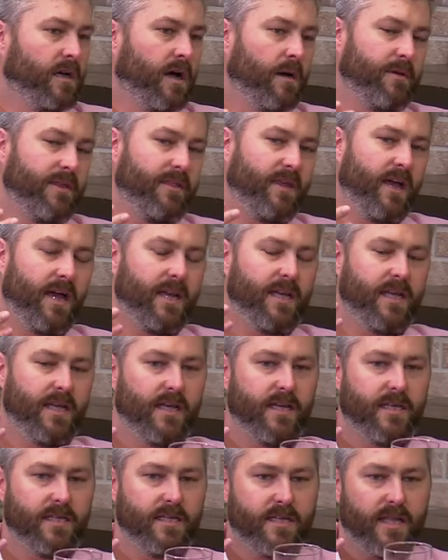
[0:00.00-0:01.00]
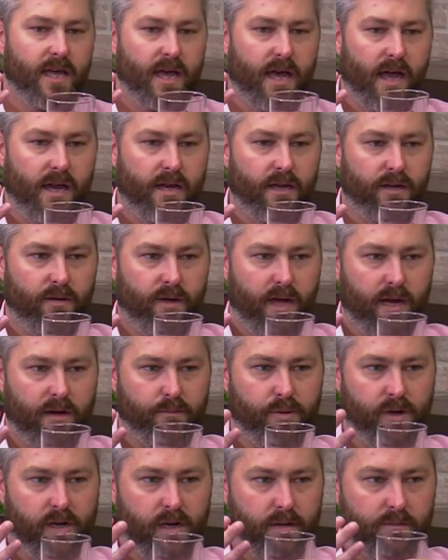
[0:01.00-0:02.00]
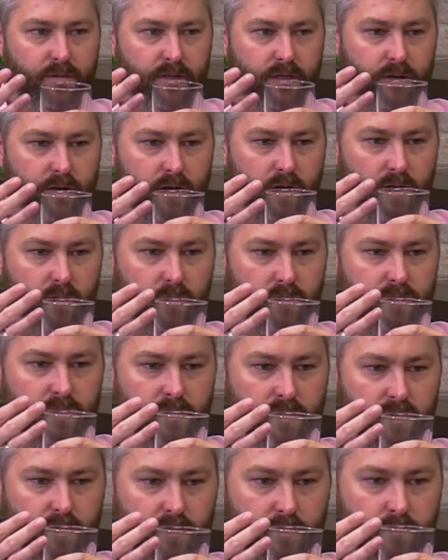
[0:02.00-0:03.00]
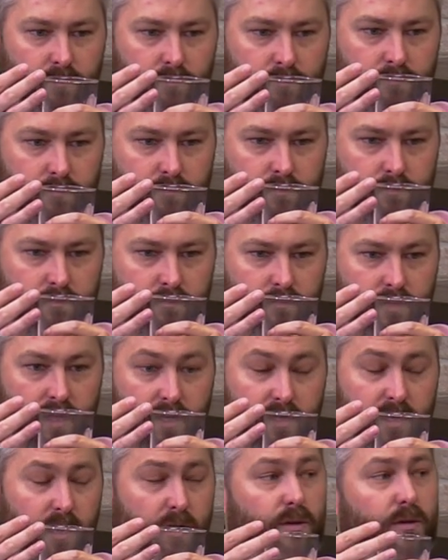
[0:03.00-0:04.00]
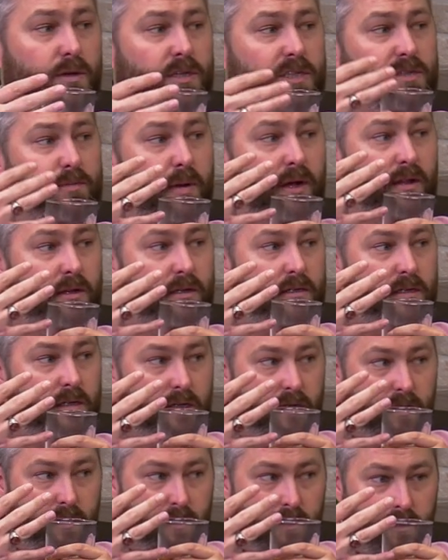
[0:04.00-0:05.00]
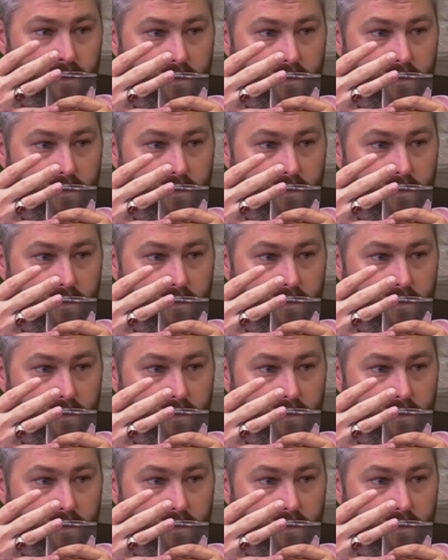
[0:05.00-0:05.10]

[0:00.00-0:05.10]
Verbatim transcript: I mean, the idea is that you kind of bring it up to your nose until you, until you can smell it. Hmm